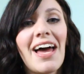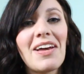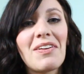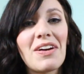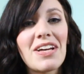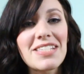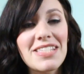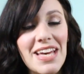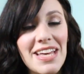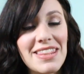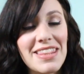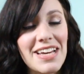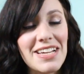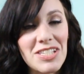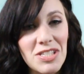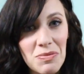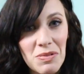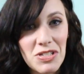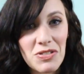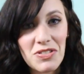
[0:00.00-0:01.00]
Anyways,
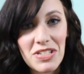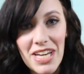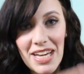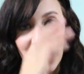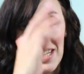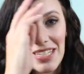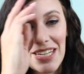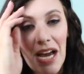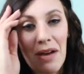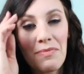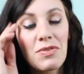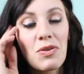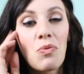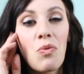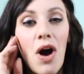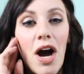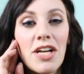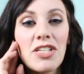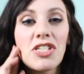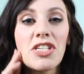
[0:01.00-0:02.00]
thanks so much for taking the time to
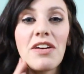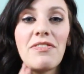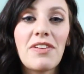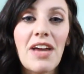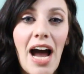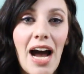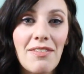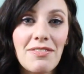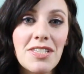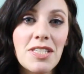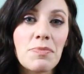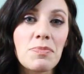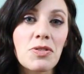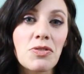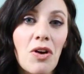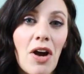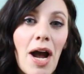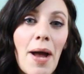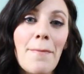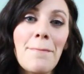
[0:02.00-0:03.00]
watch. If you haven't
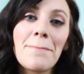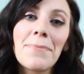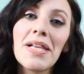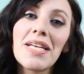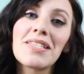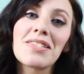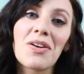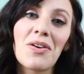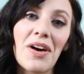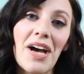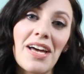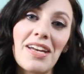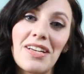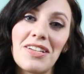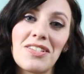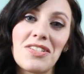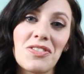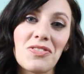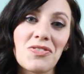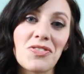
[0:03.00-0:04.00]
subscribed, please go ahead
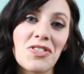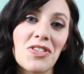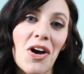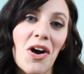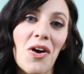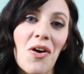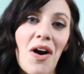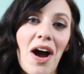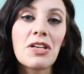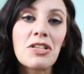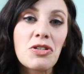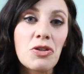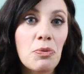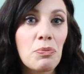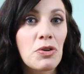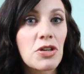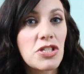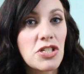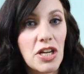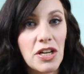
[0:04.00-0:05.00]
and do so. I really do
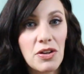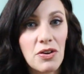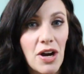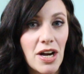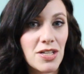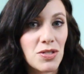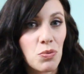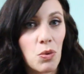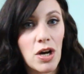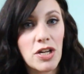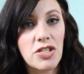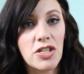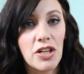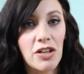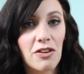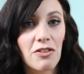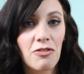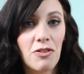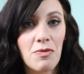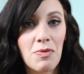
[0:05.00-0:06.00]
appreciate you guys
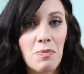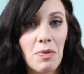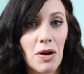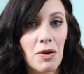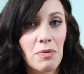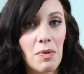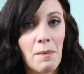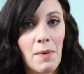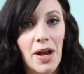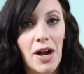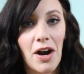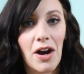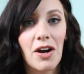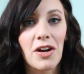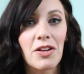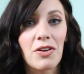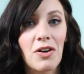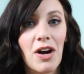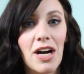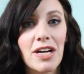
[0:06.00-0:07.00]
watching from the bottom of my
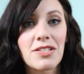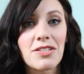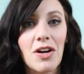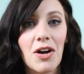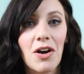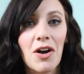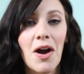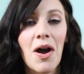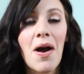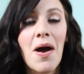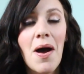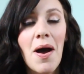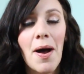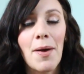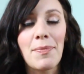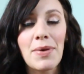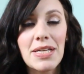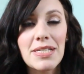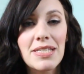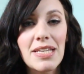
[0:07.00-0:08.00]
heart. You guys are
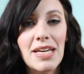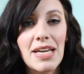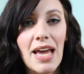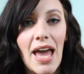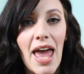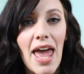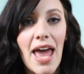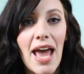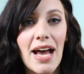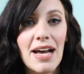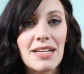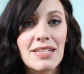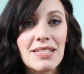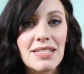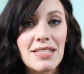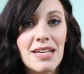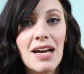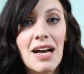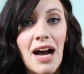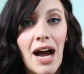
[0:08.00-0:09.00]
amazing,
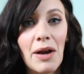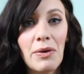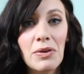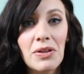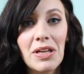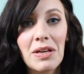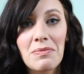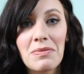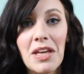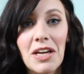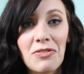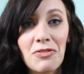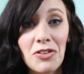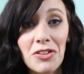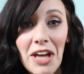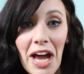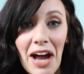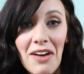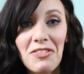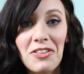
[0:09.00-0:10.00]
and I really am thankful
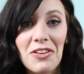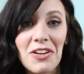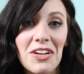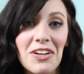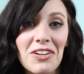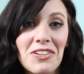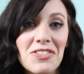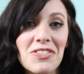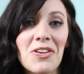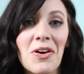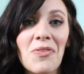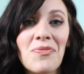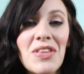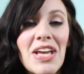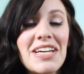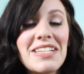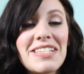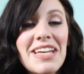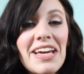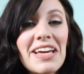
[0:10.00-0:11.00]
to have you here. So
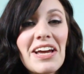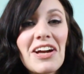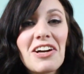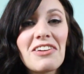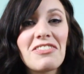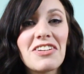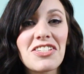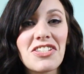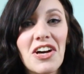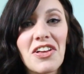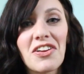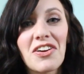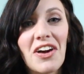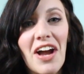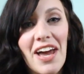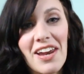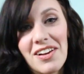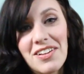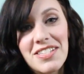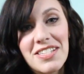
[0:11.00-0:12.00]
take care of each other,
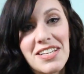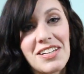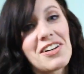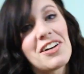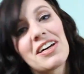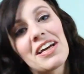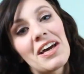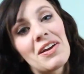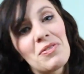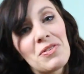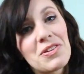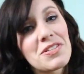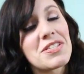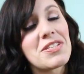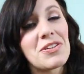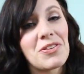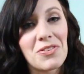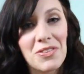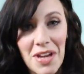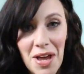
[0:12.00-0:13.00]
and I'll see you all again real
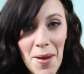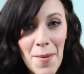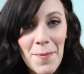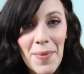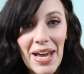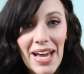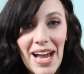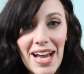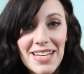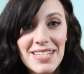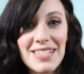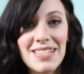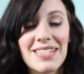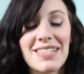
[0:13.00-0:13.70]
soon. Bye, guys.